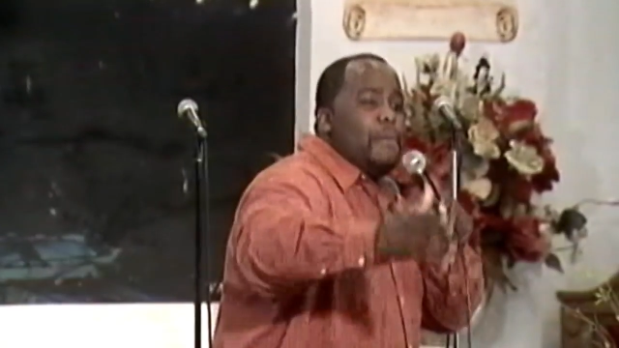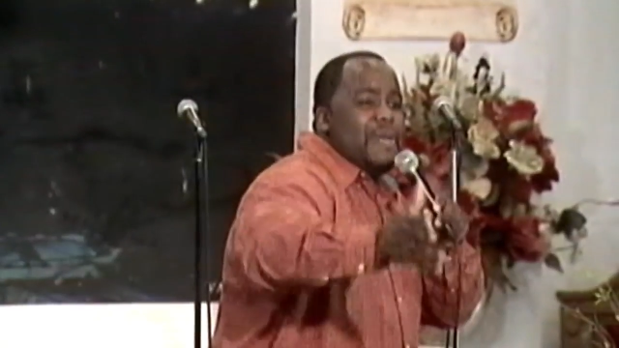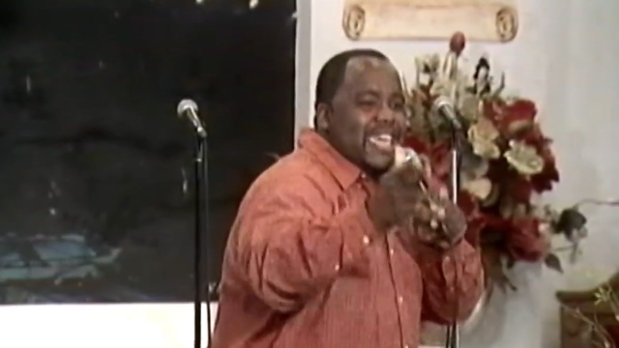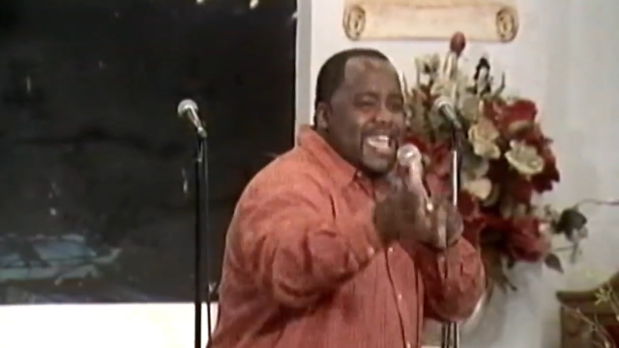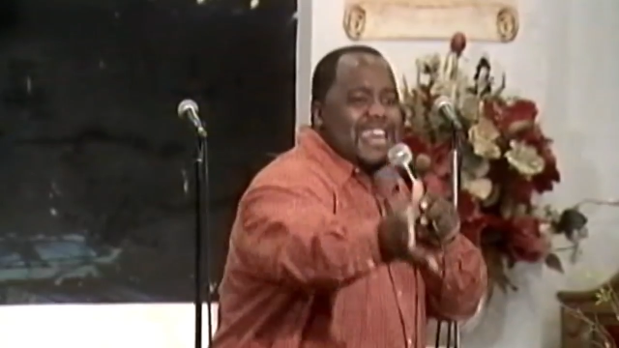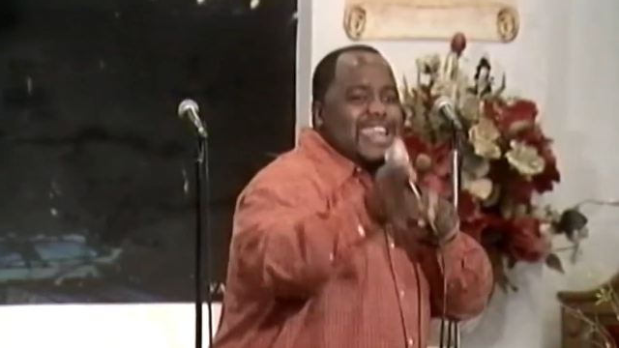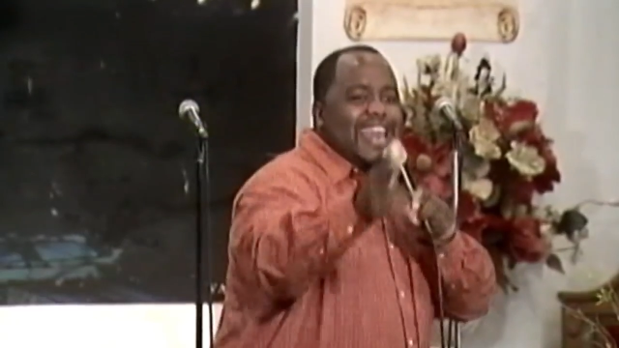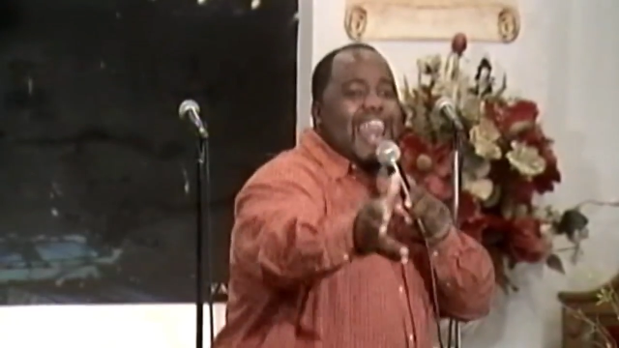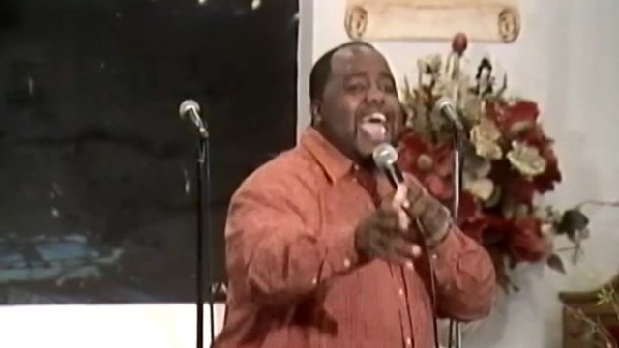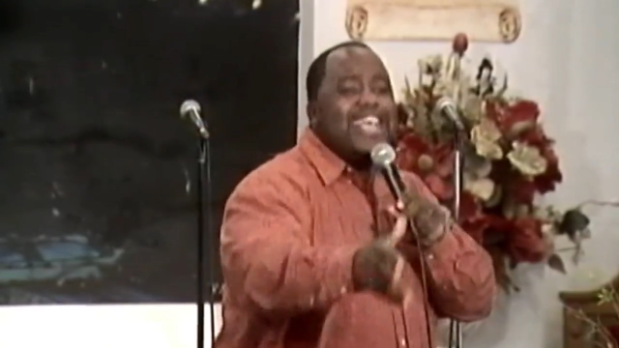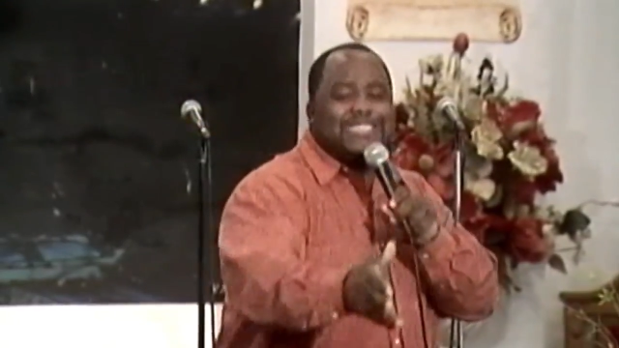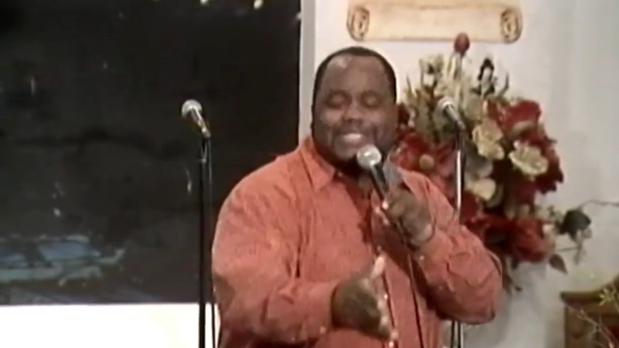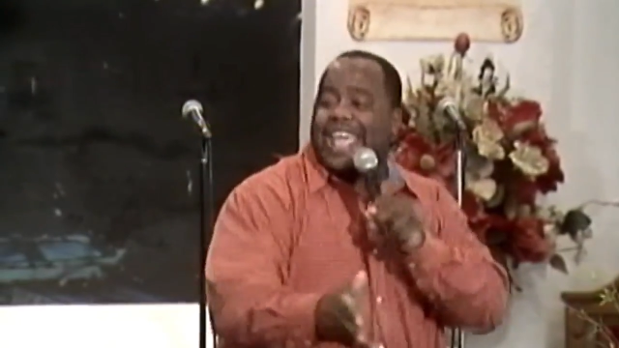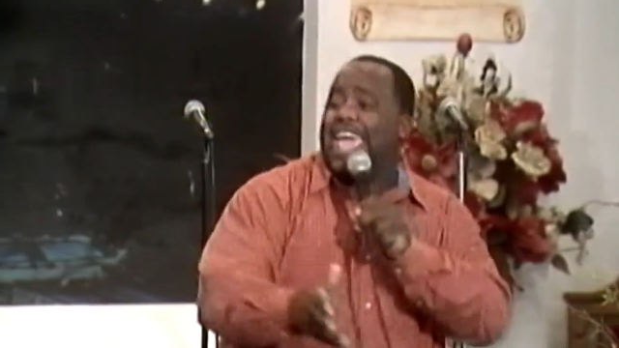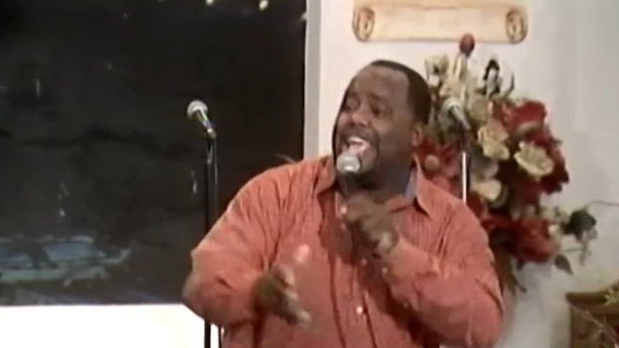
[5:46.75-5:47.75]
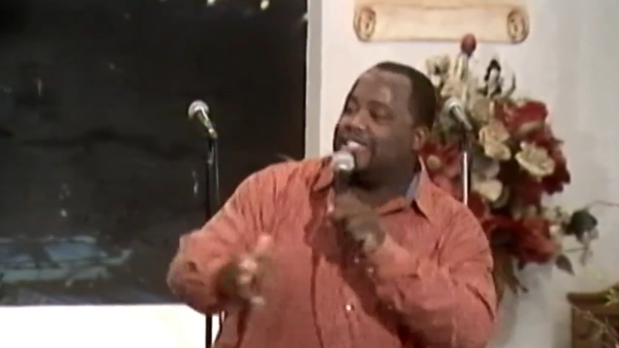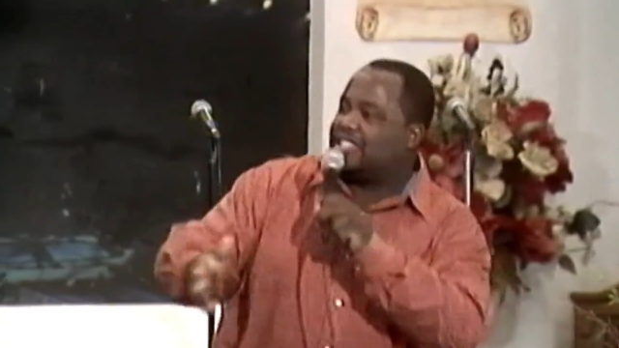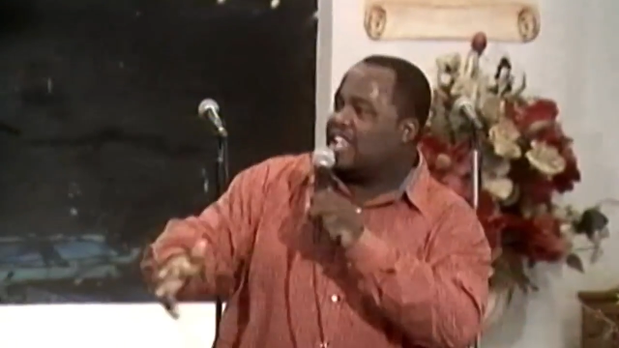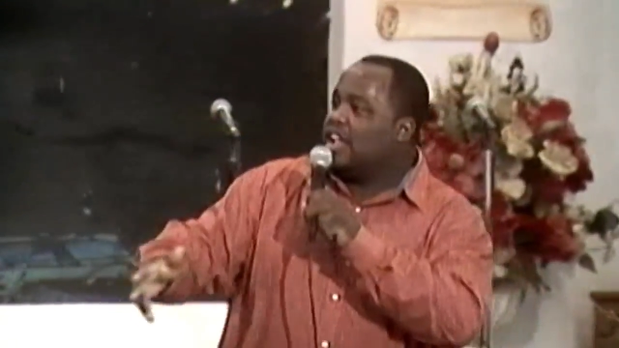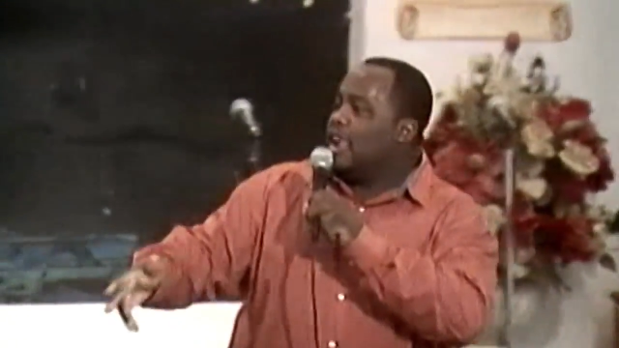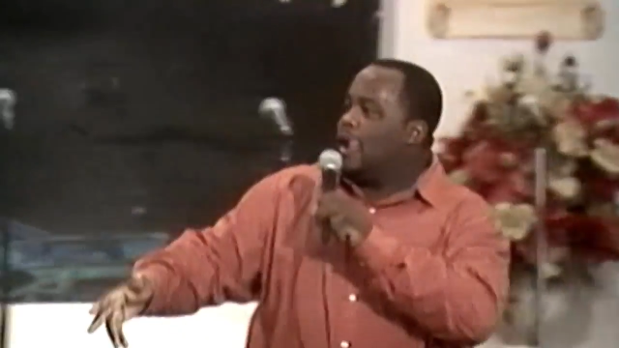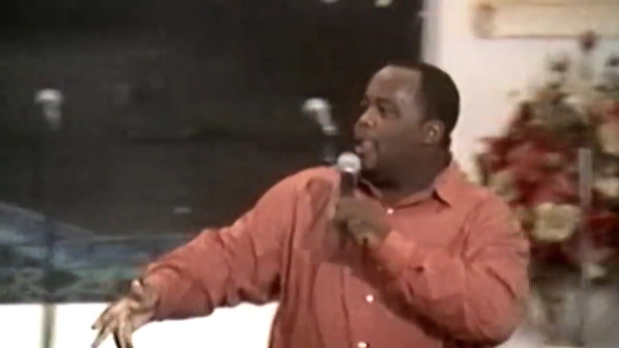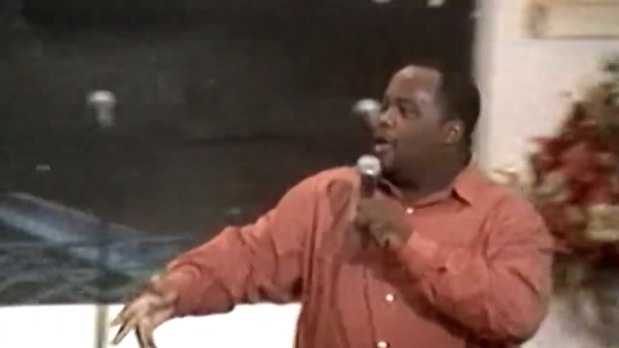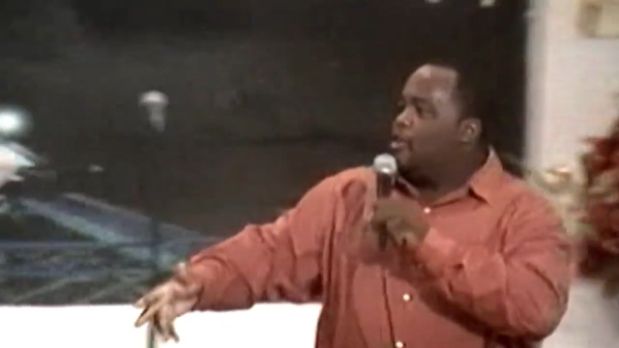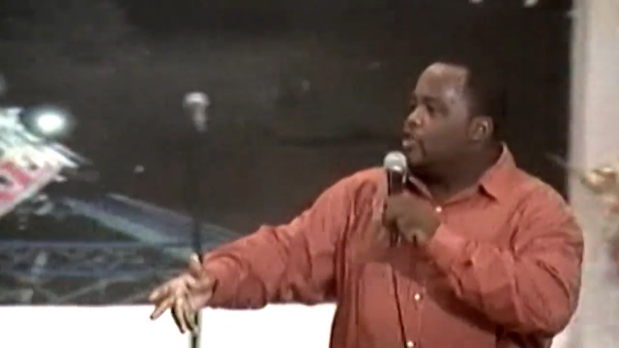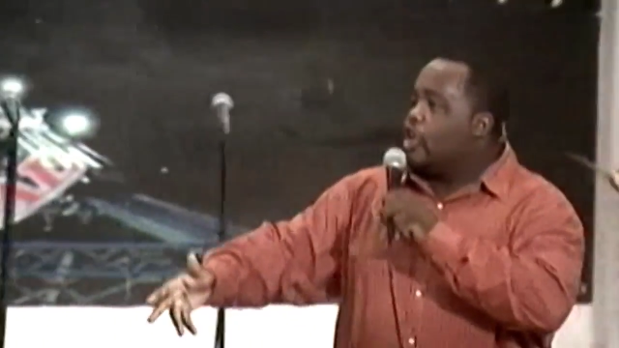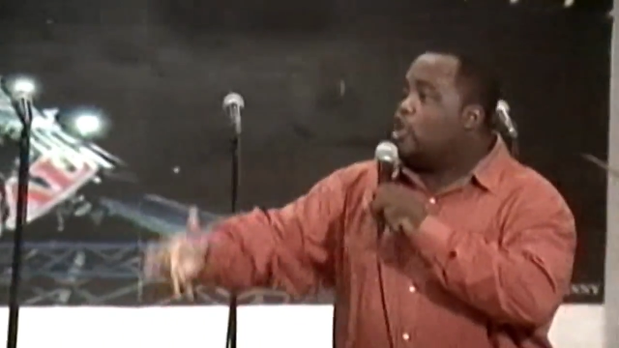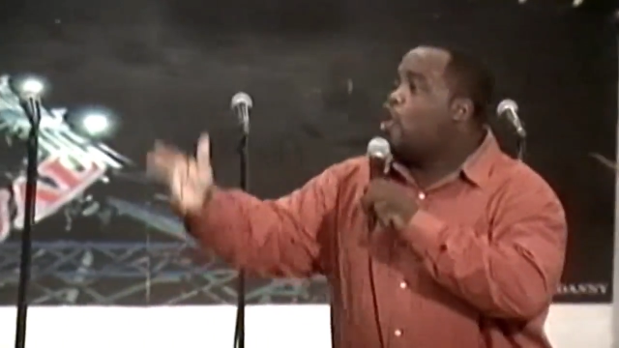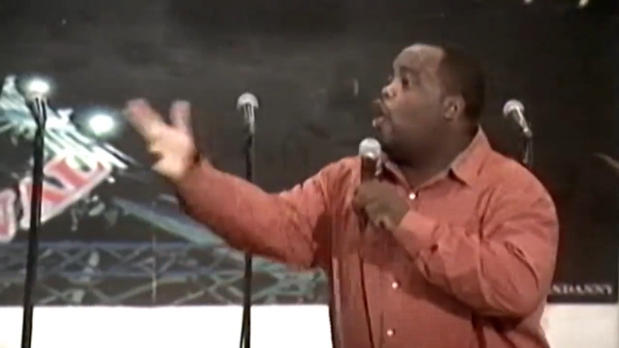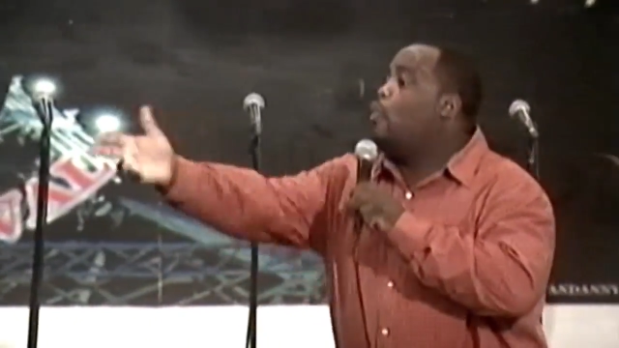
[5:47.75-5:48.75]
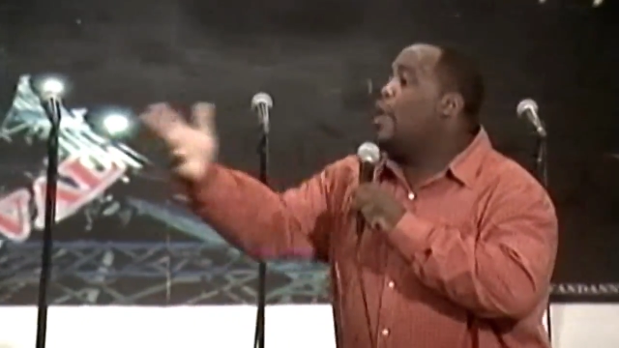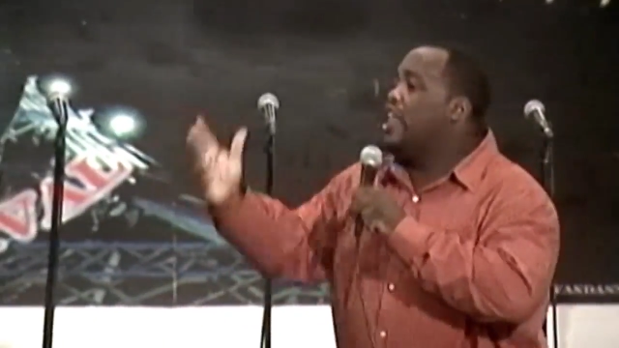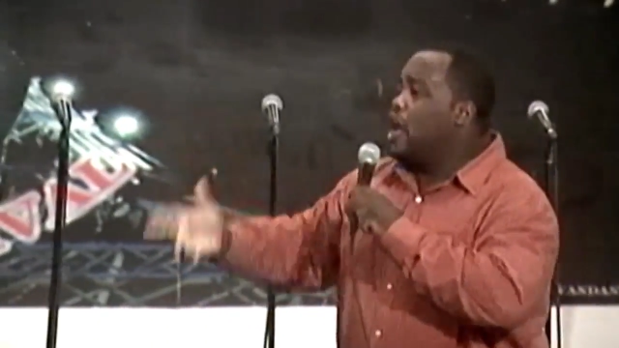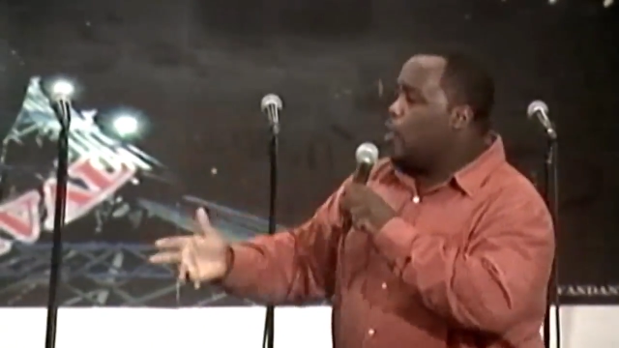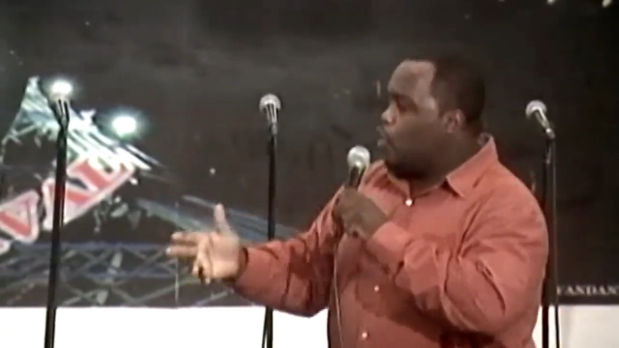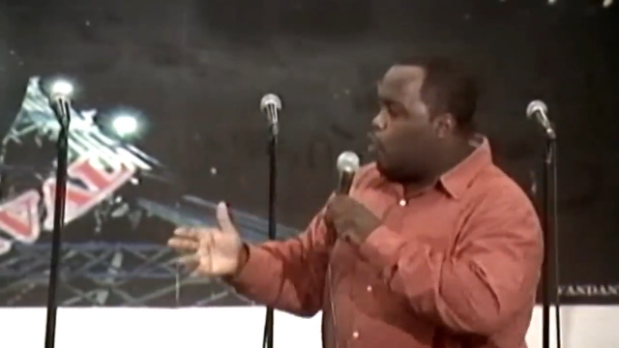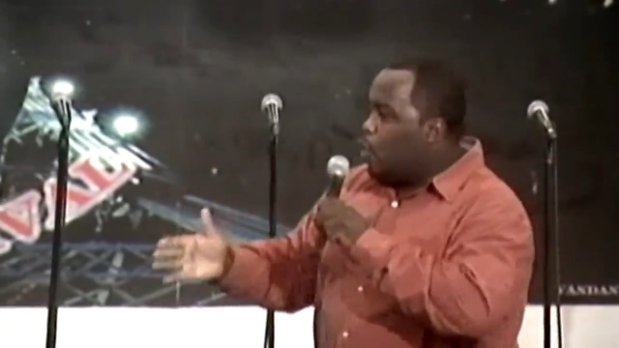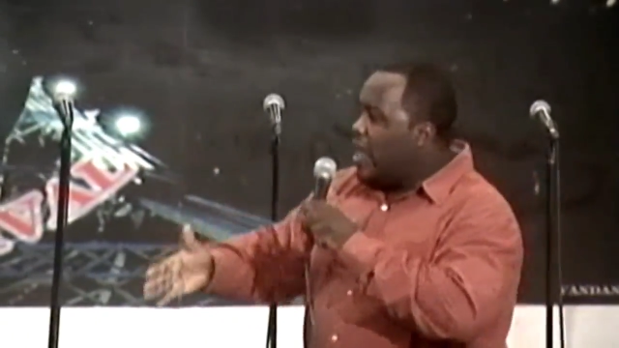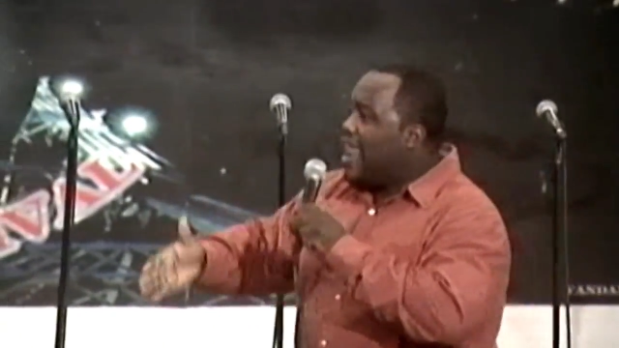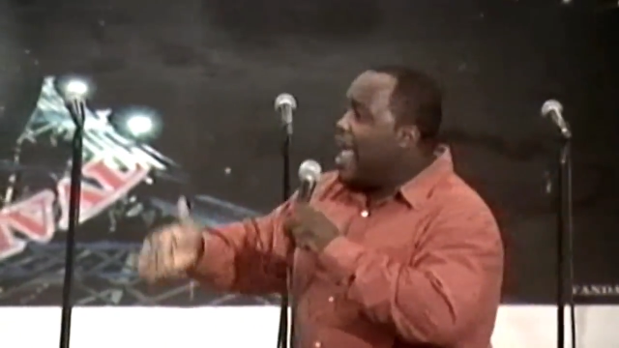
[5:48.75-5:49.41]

be in the last days? You know where, the, where